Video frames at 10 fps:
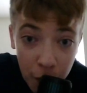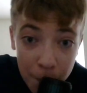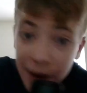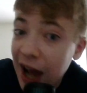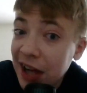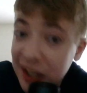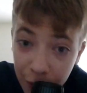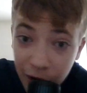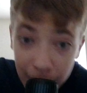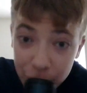but I still
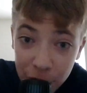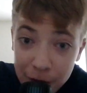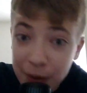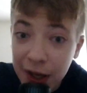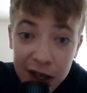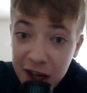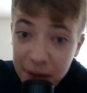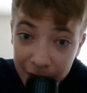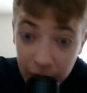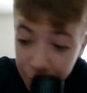come to it because it's
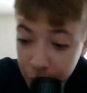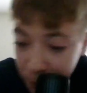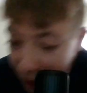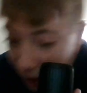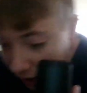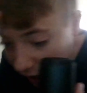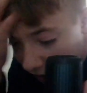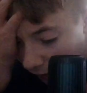my comfort place and I love